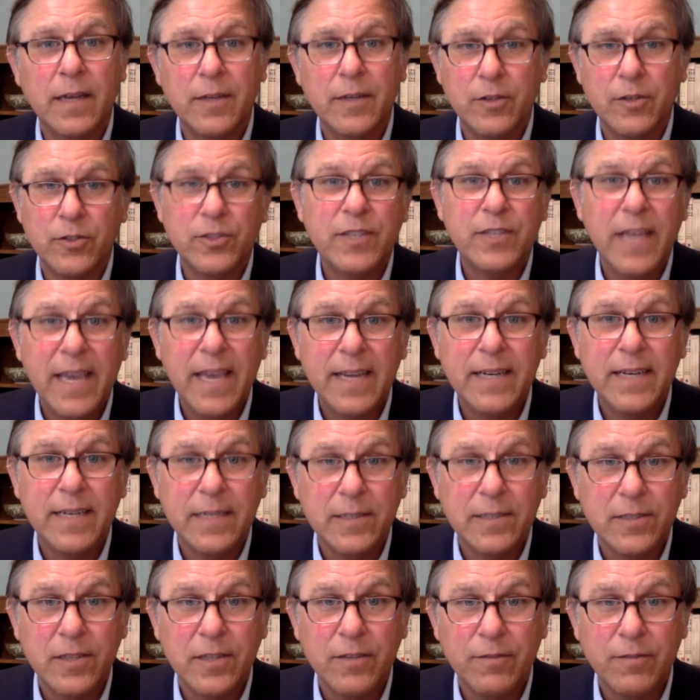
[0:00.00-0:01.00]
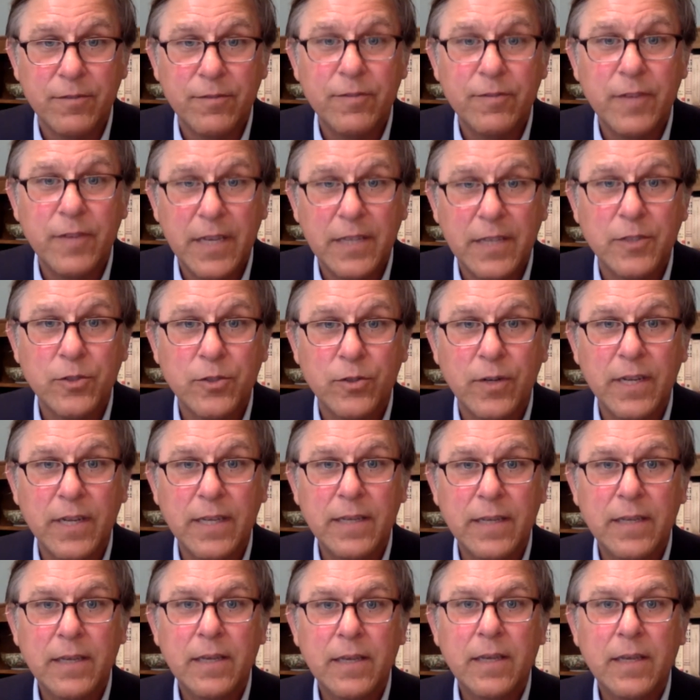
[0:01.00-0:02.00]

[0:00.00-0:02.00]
understandings of history.